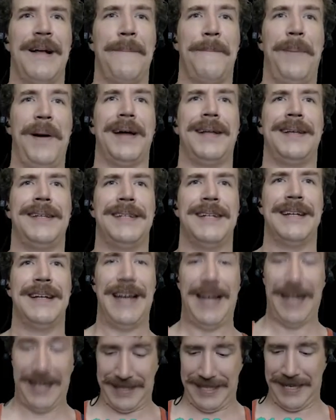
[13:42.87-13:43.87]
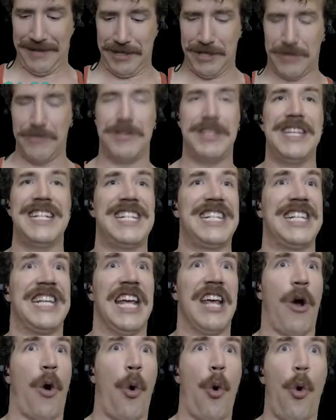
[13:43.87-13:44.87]
But I'll tell you, this
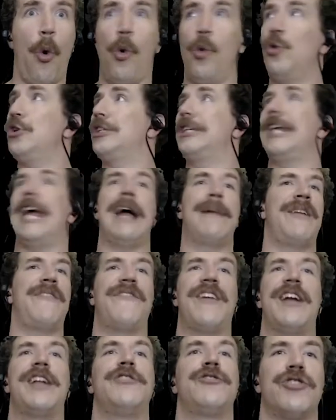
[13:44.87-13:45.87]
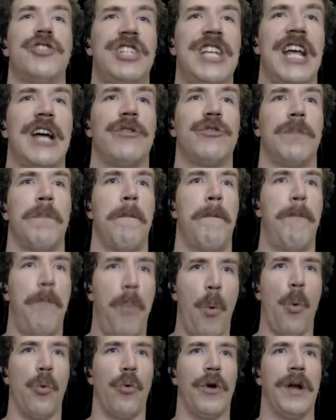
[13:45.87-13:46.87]
whole damn adventure sounds
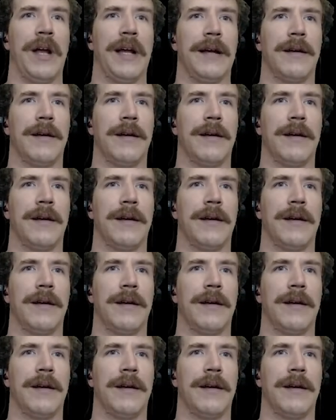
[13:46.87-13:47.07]
boring.